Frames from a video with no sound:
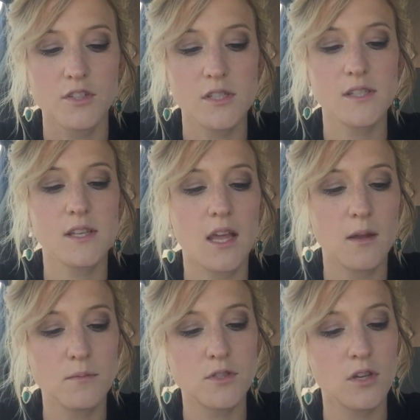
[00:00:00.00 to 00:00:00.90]
Jesus
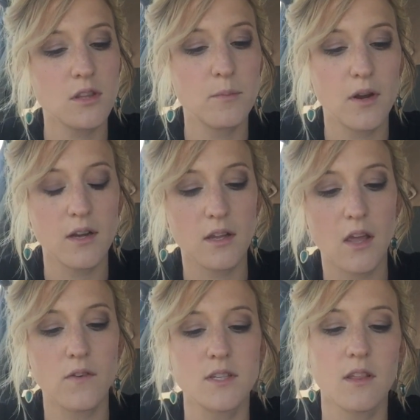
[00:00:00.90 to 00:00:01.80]
came, took the bread, and
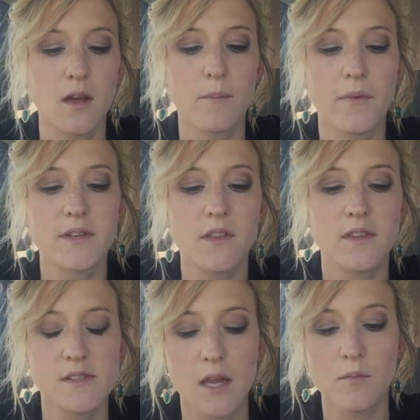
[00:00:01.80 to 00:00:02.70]
gave it to them, and did
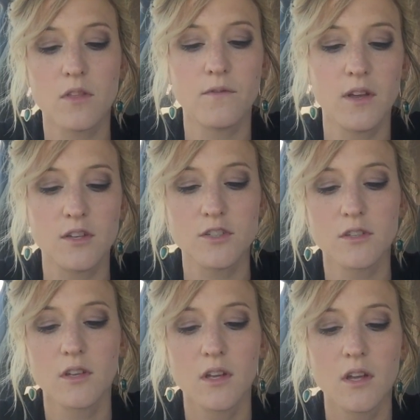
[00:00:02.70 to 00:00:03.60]
the same with the fish.
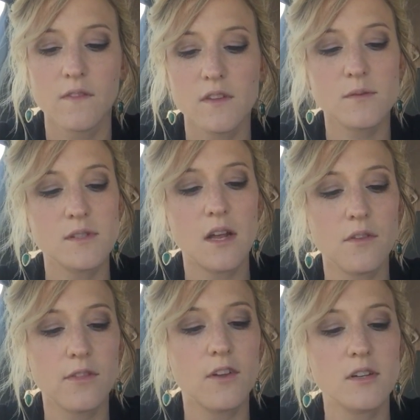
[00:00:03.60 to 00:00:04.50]
This was now
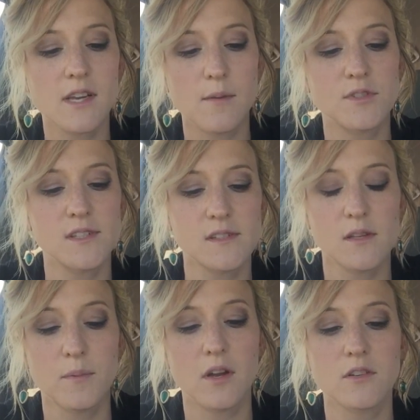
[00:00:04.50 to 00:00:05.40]
the 3rd time Jesus
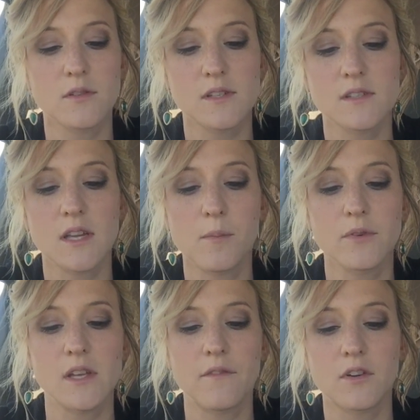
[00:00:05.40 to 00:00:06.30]
appeared to his
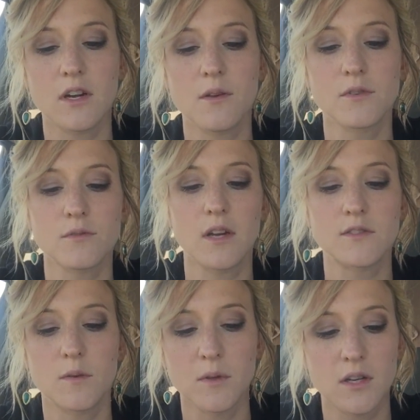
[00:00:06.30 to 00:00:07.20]
disciples after he was
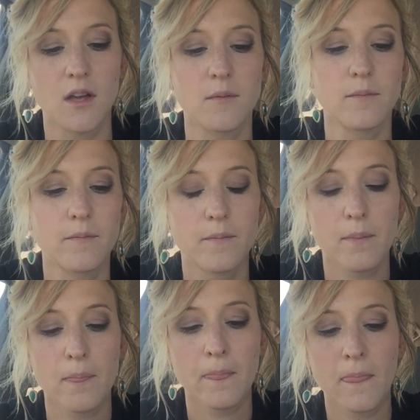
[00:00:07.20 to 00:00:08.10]
raised from the dead.
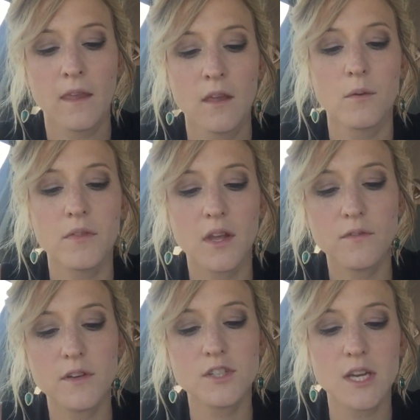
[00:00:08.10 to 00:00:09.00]
When they
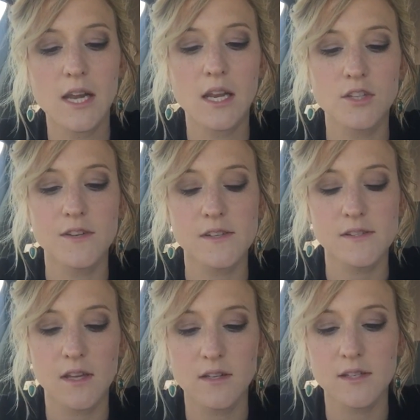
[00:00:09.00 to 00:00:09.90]
had finished eating, Jesus
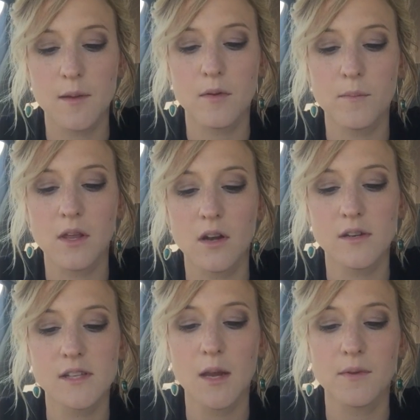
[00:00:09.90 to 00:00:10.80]
said to Simon
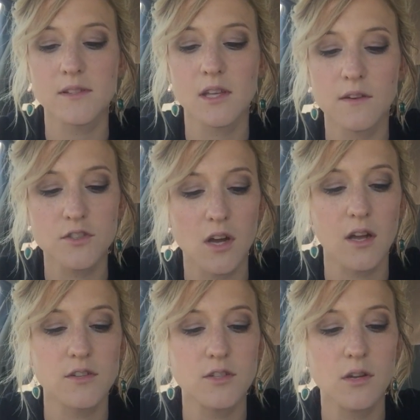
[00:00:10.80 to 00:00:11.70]
Peter, "Simon, son of
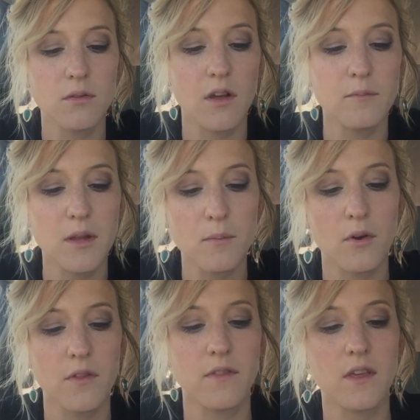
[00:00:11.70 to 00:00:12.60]
John, do you love me
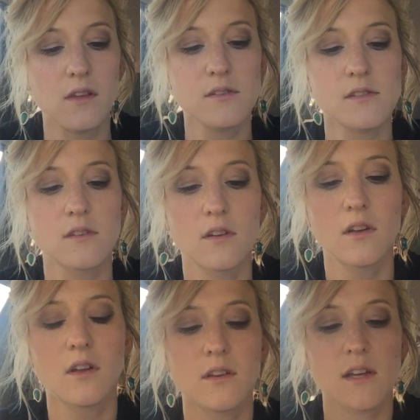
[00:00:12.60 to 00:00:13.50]
more than these?"
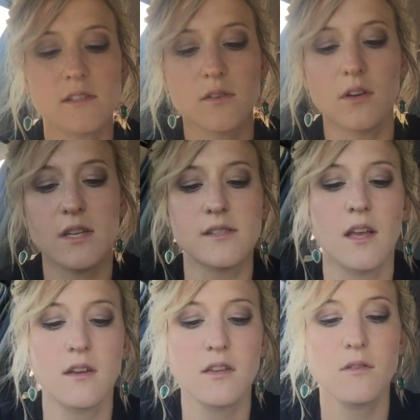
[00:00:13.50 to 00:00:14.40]
"Yes, Lord," he
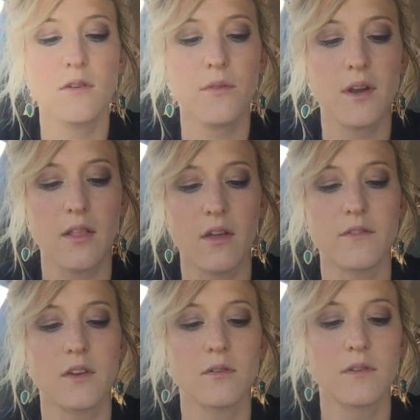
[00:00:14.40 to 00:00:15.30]
said. "You know that I
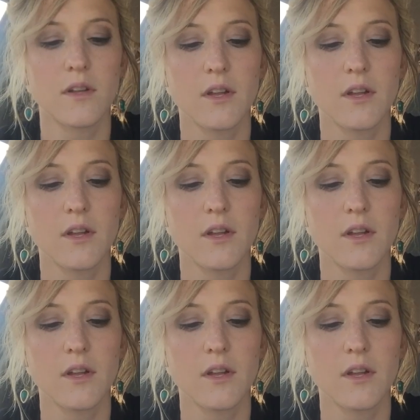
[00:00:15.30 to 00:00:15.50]
love you."